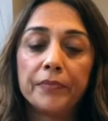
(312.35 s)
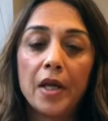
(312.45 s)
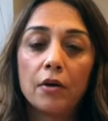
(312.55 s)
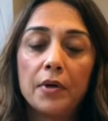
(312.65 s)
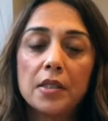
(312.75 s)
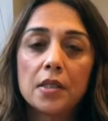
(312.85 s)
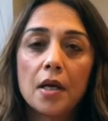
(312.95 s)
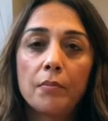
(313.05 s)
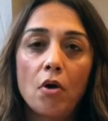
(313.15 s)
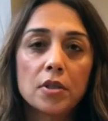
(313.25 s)

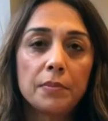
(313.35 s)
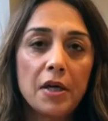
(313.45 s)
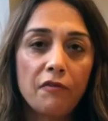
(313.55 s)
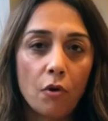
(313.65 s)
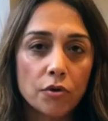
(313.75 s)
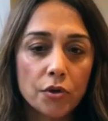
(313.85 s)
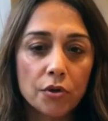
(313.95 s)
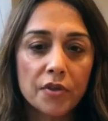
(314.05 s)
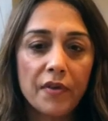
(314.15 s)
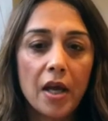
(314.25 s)
increasing possibly a foreign
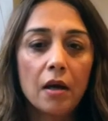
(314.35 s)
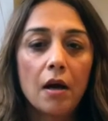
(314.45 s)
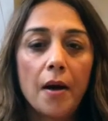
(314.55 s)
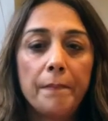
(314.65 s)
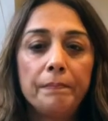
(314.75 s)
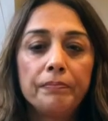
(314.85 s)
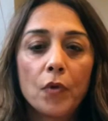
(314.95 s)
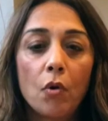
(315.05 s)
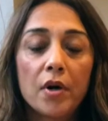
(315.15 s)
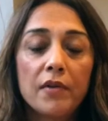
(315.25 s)
source of income,
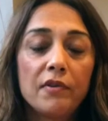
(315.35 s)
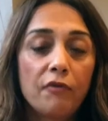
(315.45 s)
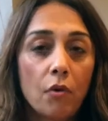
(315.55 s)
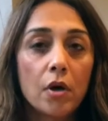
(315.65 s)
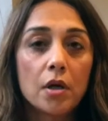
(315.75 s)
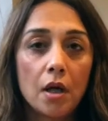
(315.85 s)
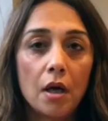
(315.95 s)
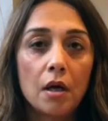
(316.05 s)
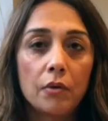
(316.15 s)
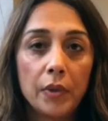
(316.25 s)
or even foreign
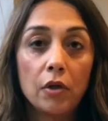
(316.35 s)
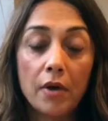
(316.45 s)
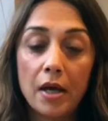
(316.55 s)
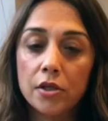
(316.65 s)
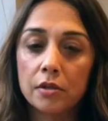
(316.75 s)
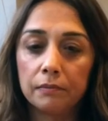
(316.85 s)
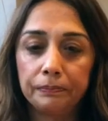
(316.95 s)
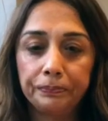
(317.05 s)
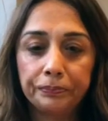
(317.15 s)
relocation.